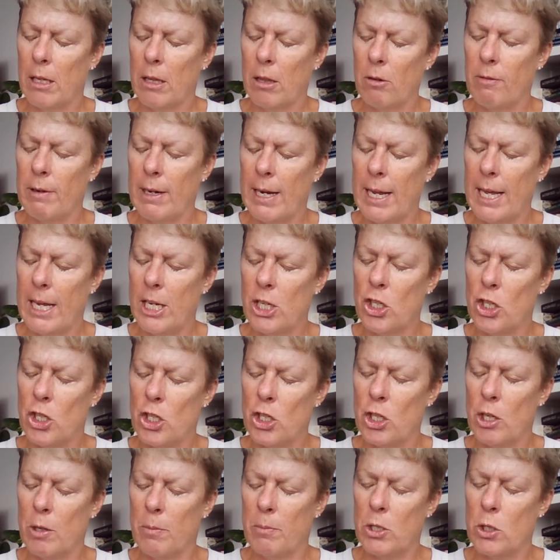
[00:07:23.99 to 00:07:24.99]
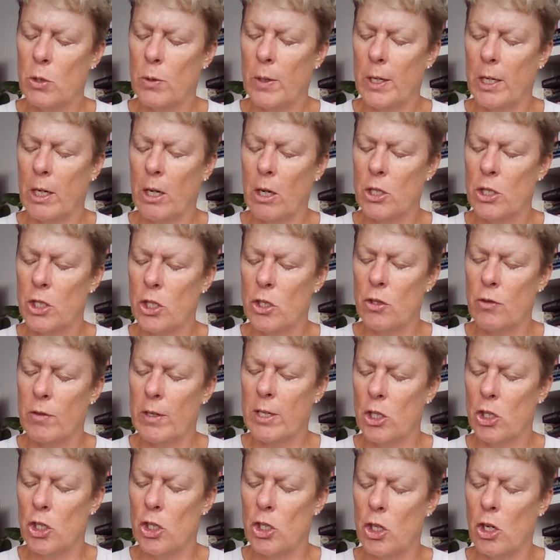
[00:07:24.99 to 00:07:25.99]
The relationship between
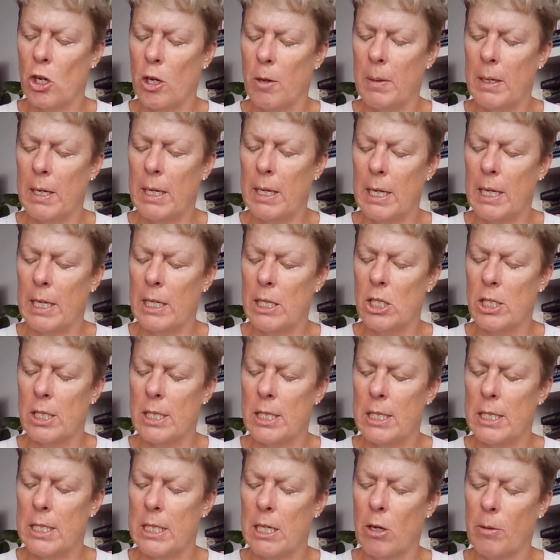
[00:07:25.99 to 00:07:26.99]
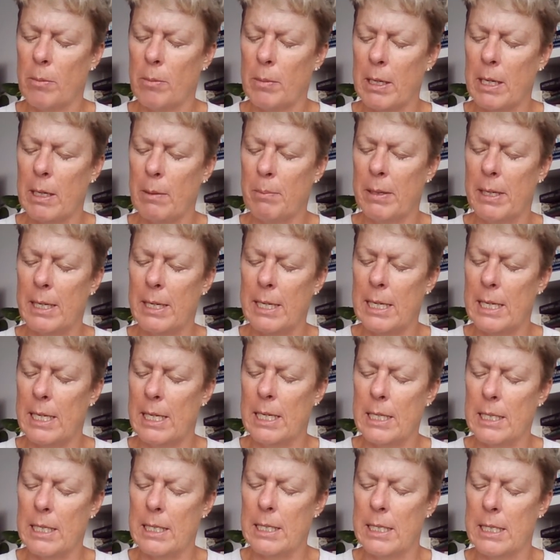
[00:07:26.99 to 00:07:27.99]
Austria and Germany. Just tell me,
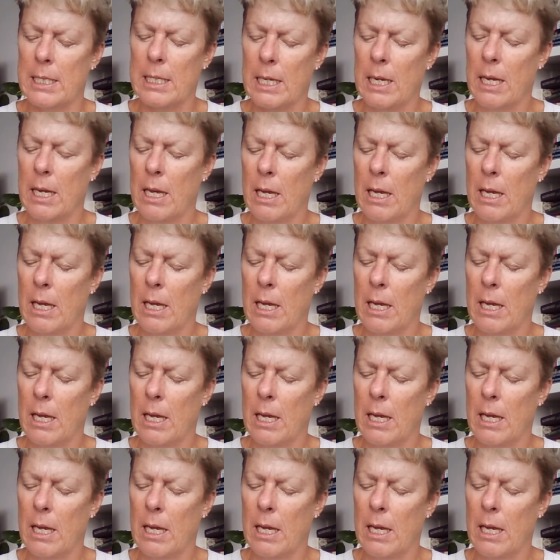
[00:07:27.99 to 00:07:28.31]
please.